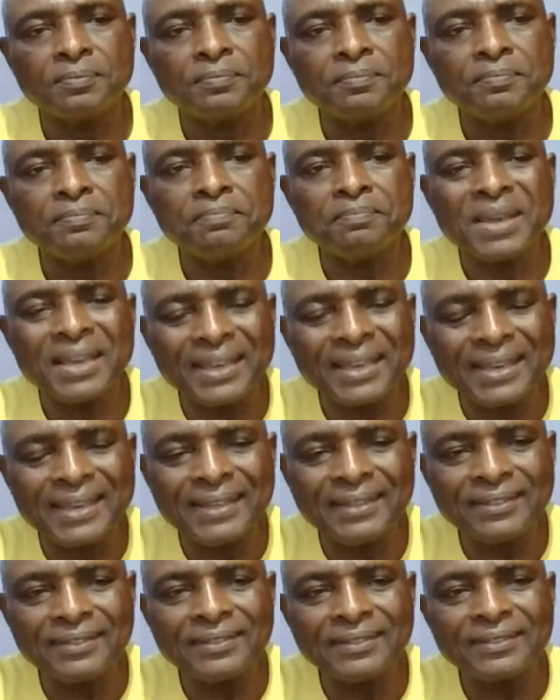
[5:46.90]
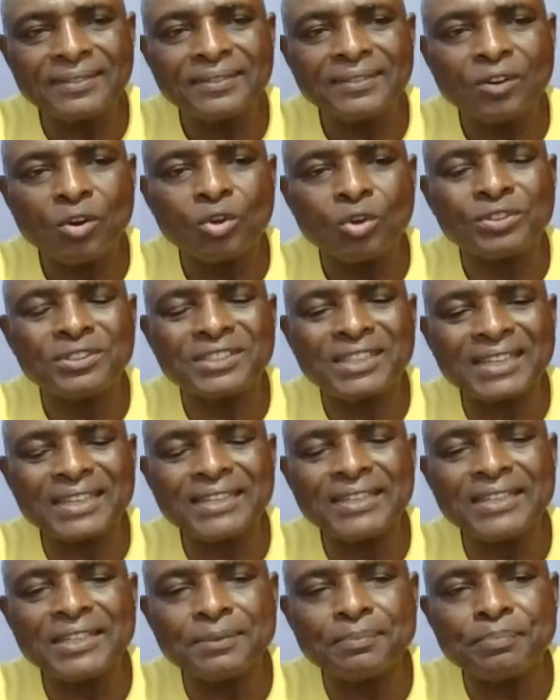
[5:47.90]
making or
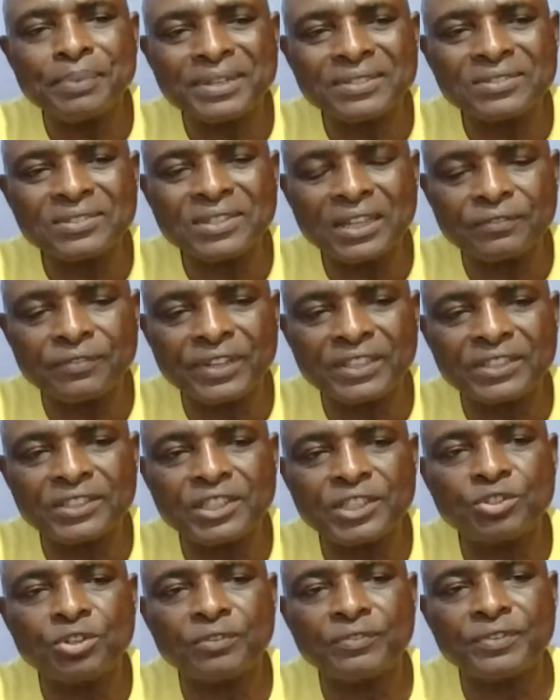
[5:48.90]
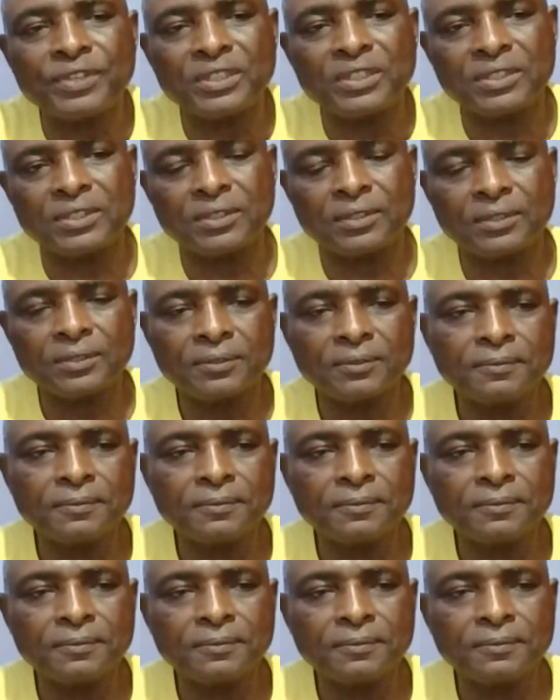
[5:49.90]
taking the best advantage of it.